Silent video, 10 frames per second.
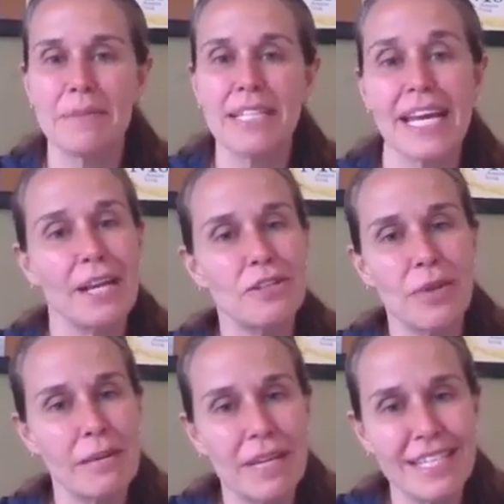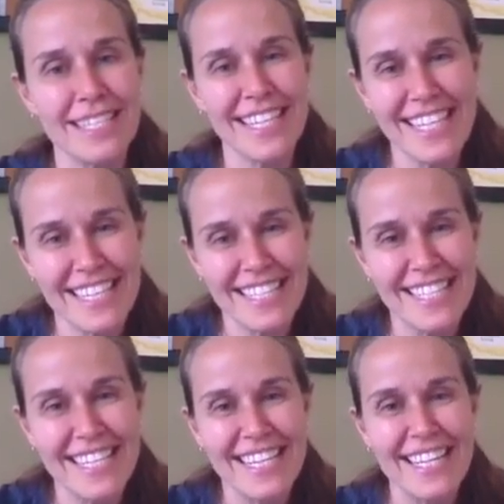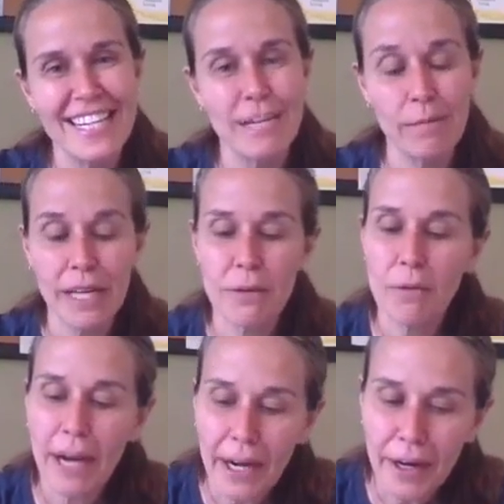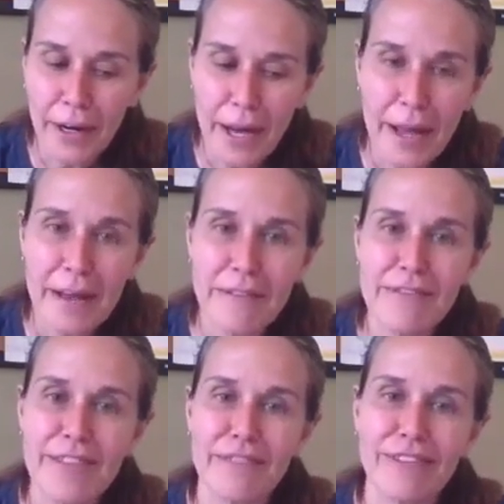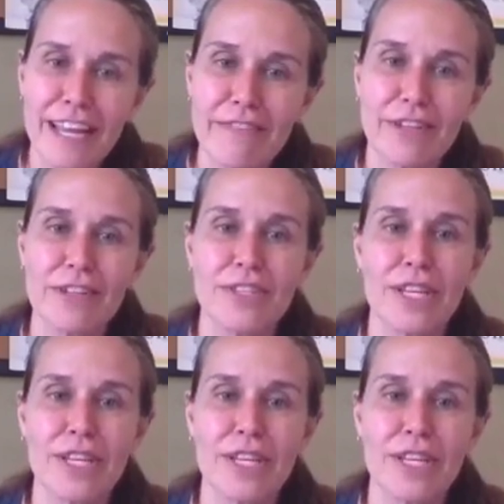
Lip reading: taking 20 minutes to eat, being aware of the flavors,